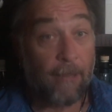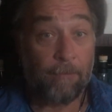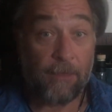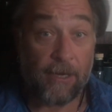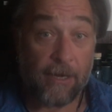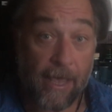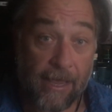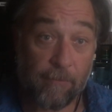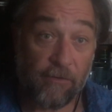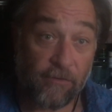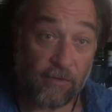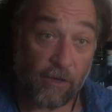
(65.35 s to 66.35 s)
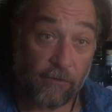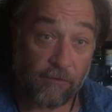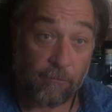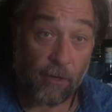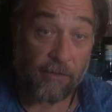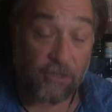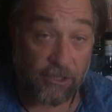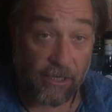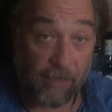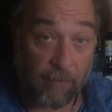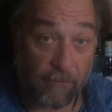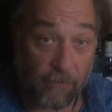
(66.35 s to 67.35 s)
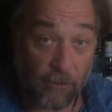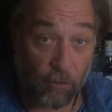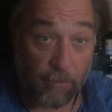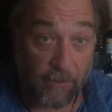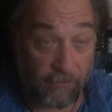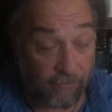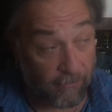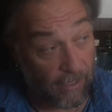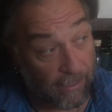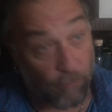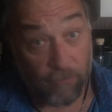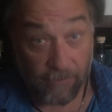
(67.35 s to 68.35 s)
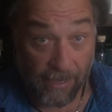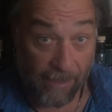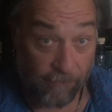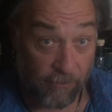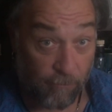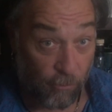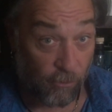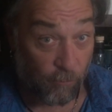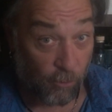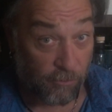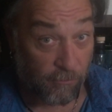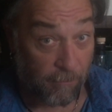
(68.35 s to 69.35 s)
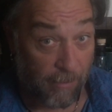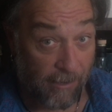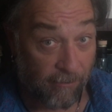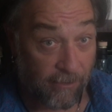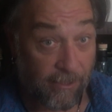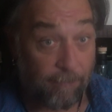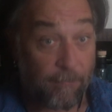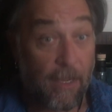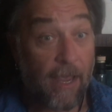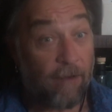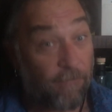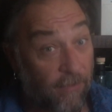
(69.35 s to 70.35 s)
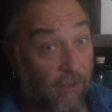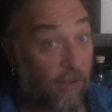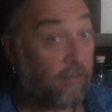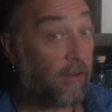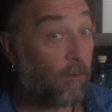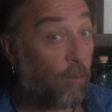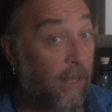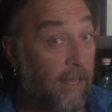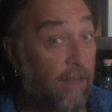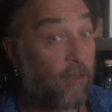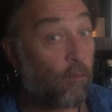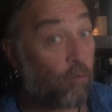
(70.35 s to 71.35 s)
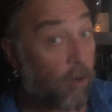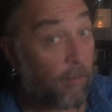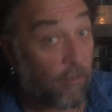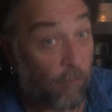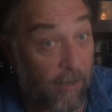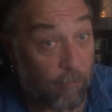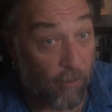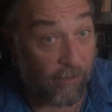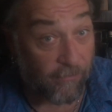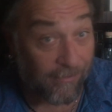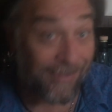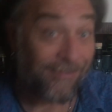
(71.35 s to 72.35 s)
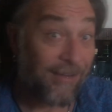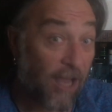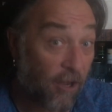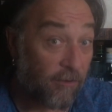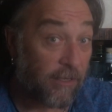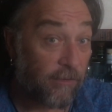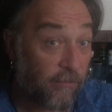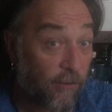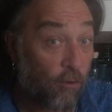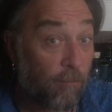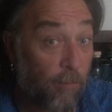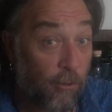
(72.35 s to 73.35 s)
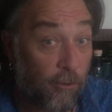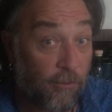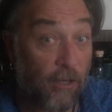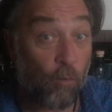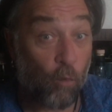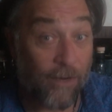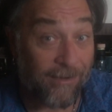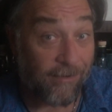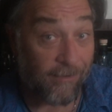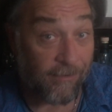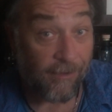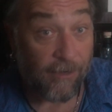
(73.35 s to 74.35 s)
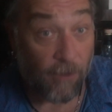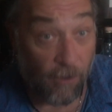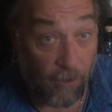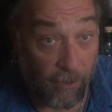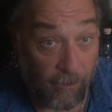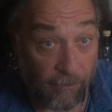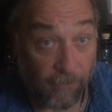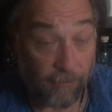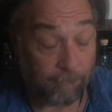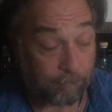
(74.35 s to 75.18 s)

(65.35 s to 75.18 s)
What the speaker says: The name is chosen by the chairman of Gilbey's. He was an avid birdwatcher apparently. And for those unaware, the robin redbreast is the only songbird that winters in Ireland.